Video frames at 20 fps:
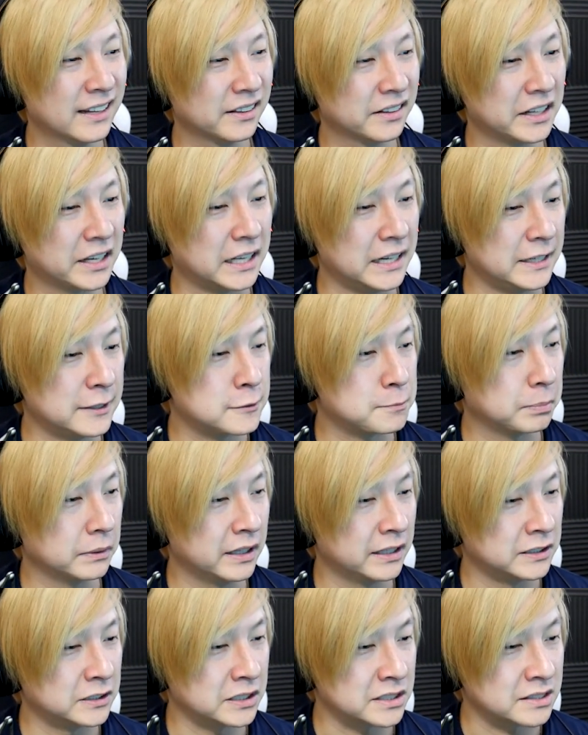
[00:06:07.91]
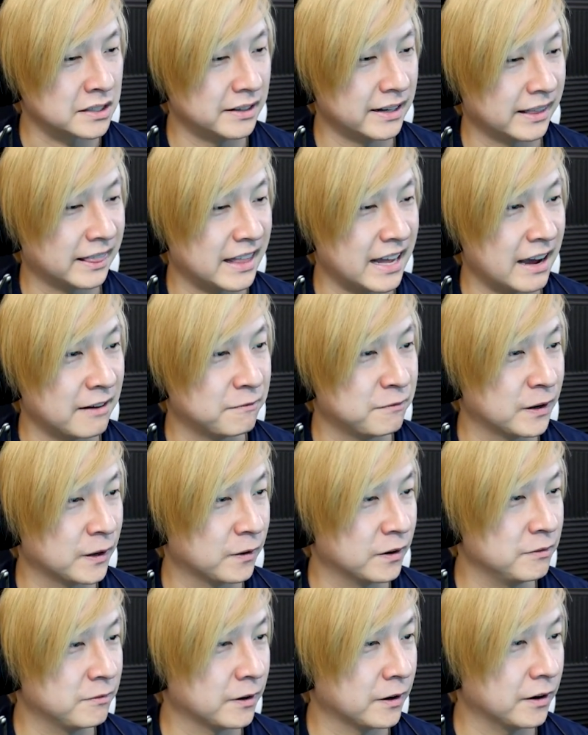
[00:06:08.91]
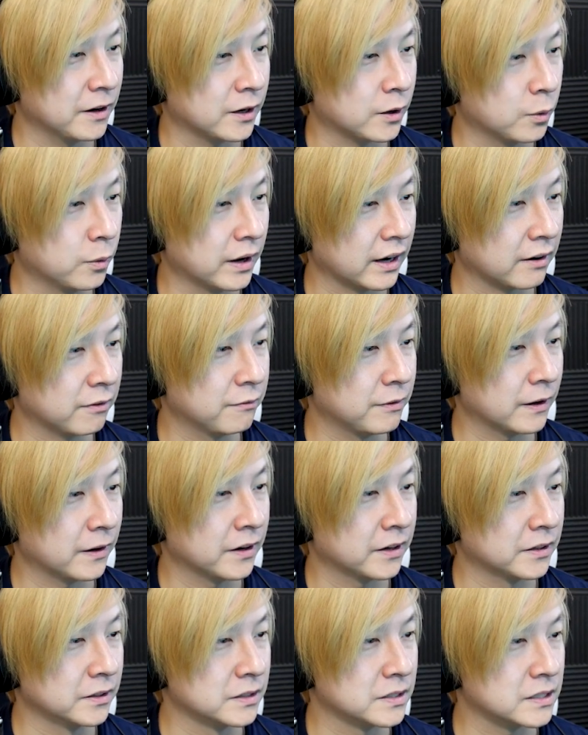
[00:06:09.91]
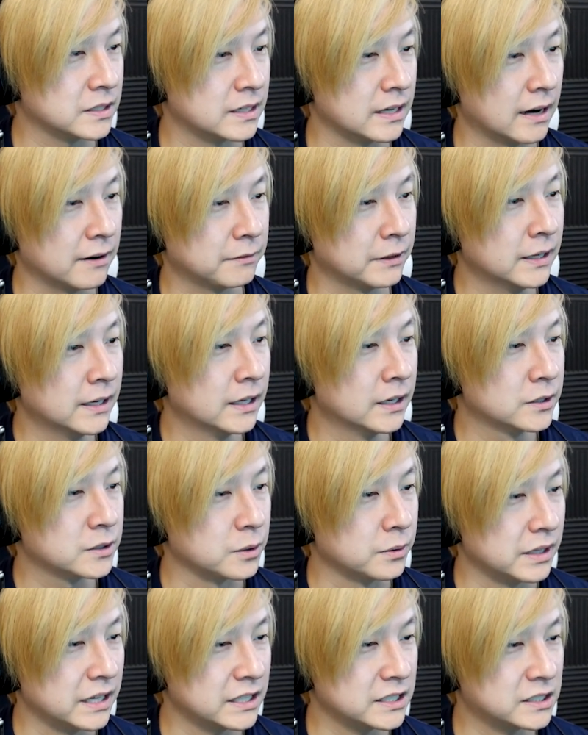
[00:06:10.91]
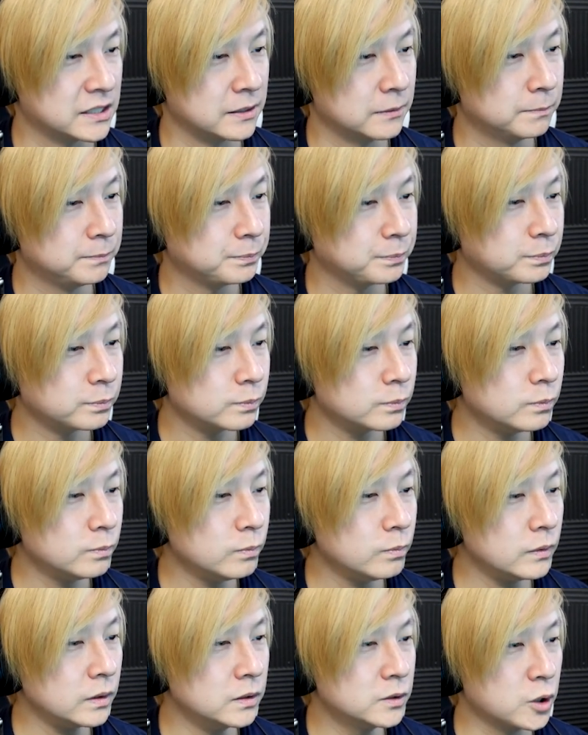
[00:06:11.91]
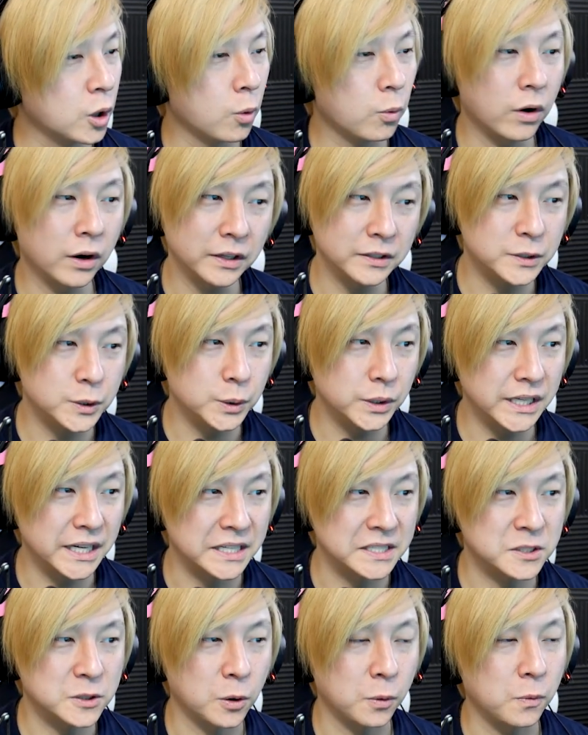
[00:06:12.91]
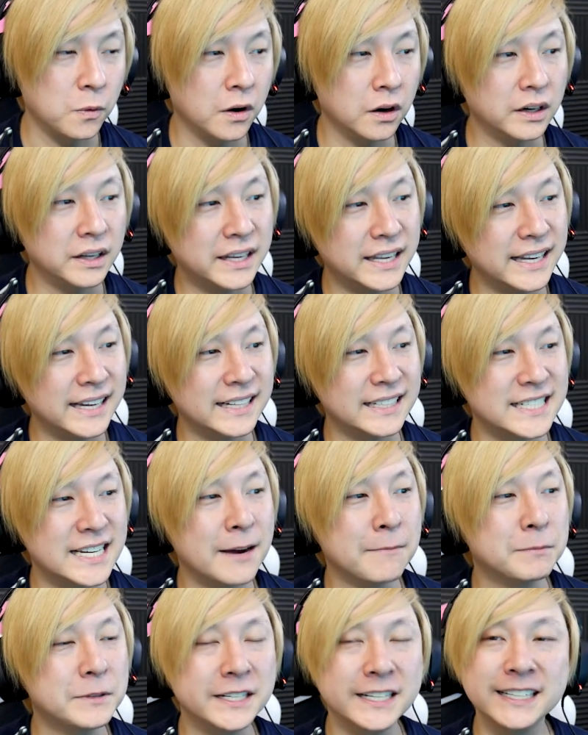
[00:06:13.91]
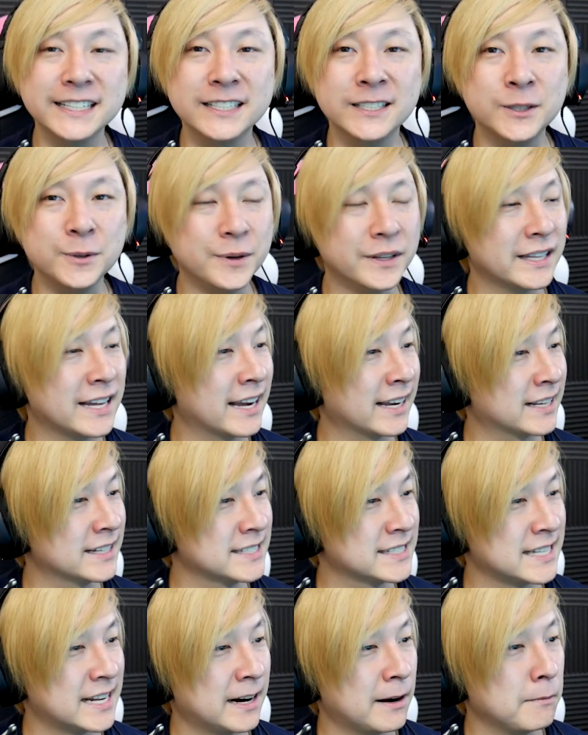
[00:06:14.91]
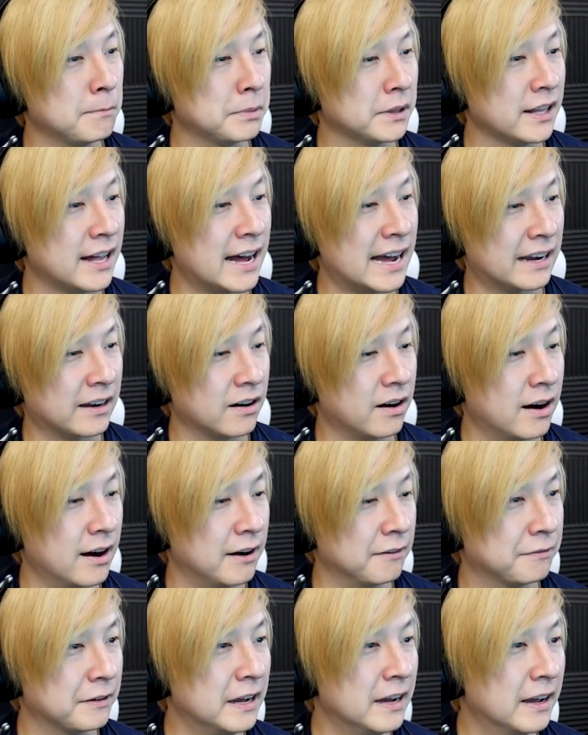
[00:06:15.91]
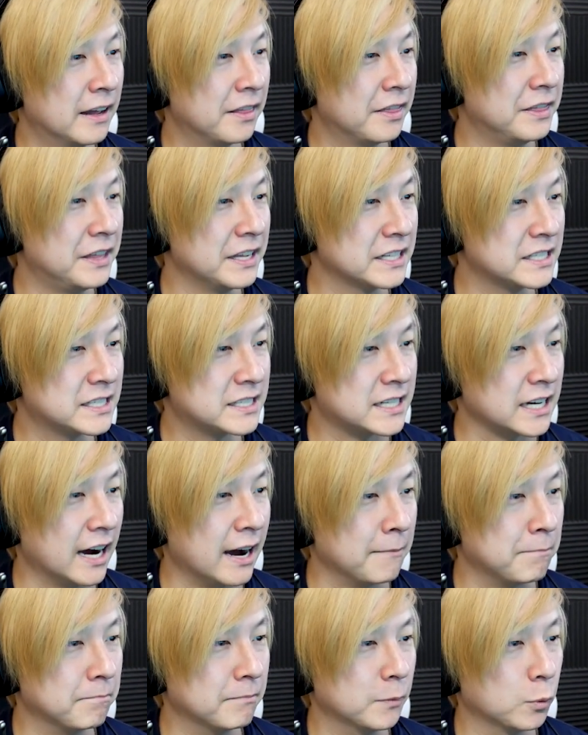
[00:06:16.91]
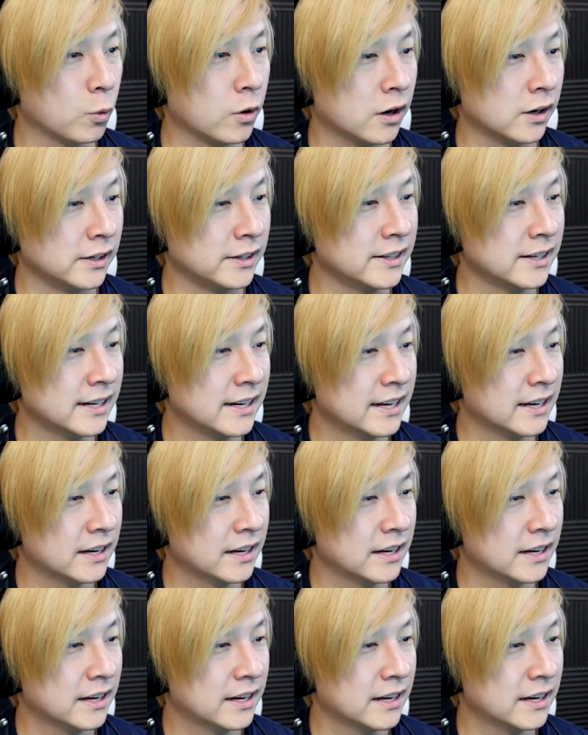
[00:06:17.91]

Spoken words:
Lickety split just like that. Very, very quick, very good stuff. So this, don't want to do this. Don't want to get tempted into doing that because then I'll block off this top one.